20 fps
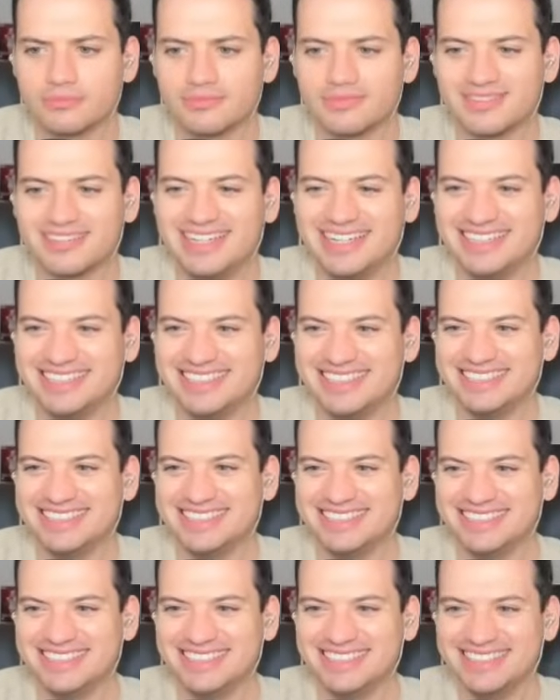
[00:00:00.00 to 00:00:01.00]

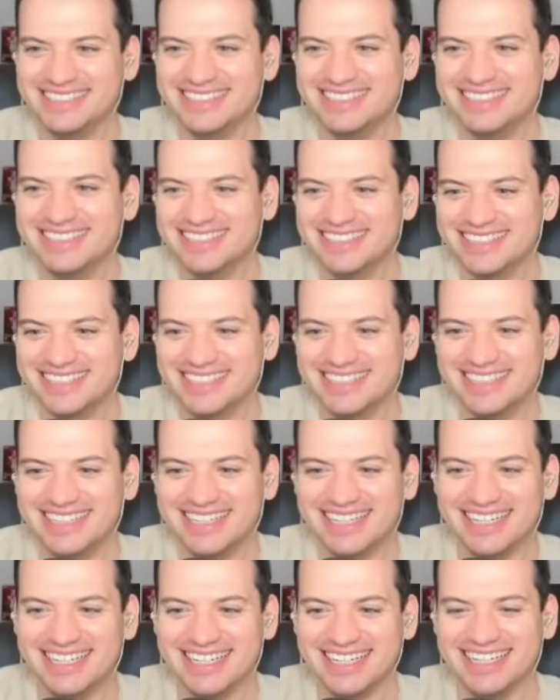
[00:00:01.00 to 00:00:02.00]

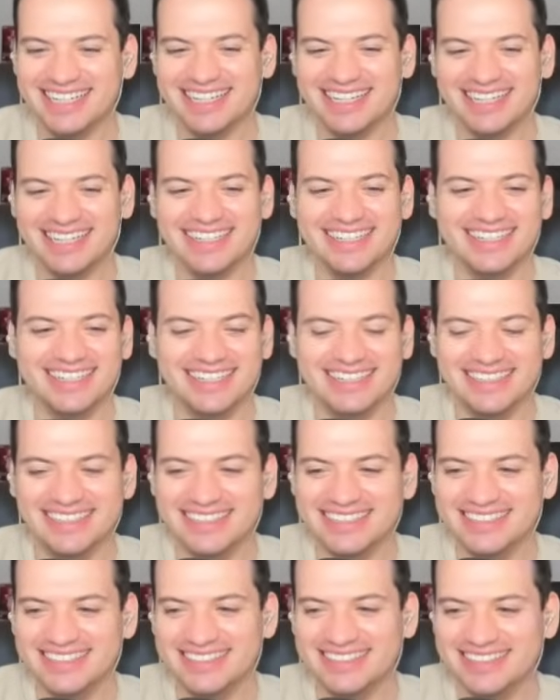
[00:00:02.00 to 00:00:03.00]

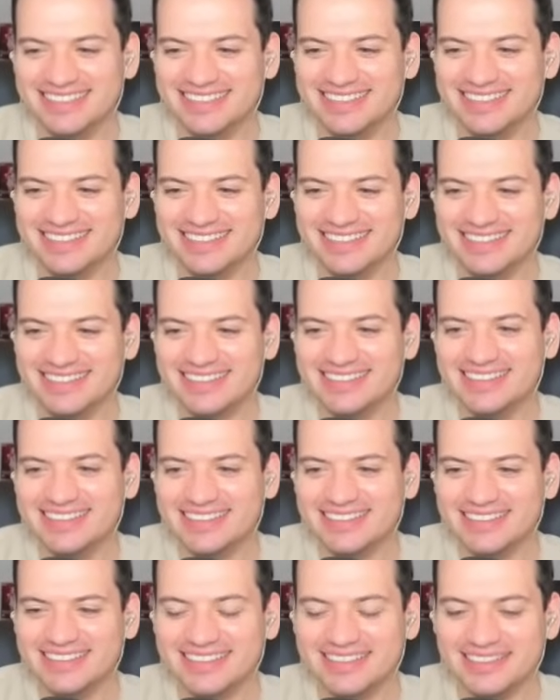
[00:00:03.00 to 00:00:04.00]

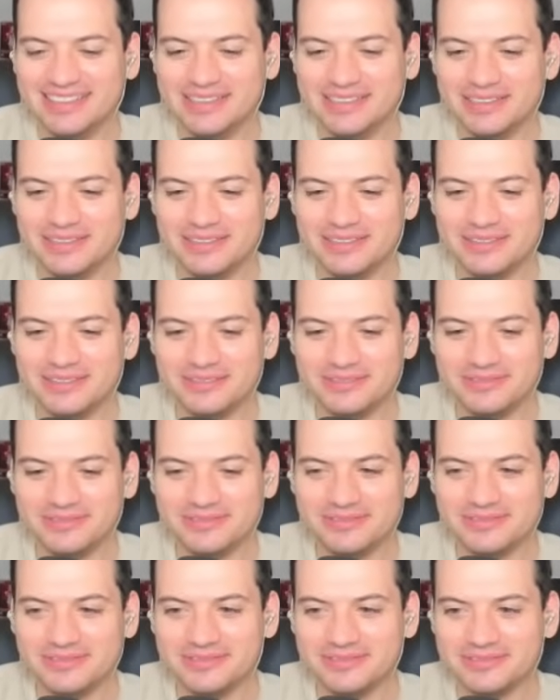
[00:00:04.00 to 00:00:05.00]

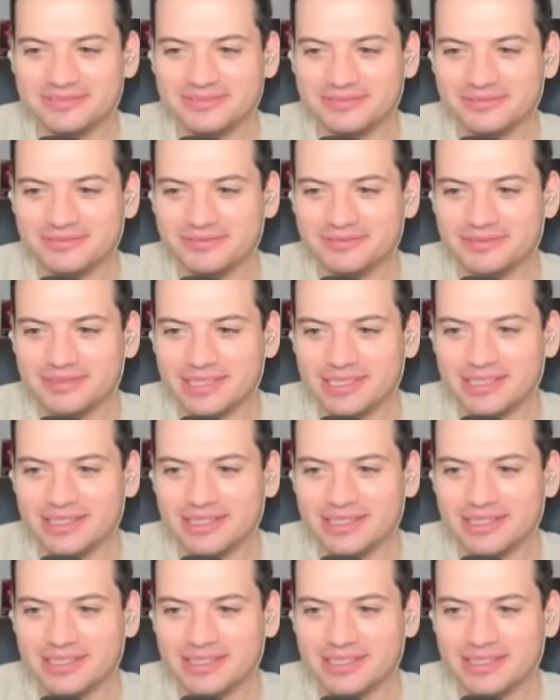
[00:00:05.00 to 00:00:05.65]
This person isn't speaking.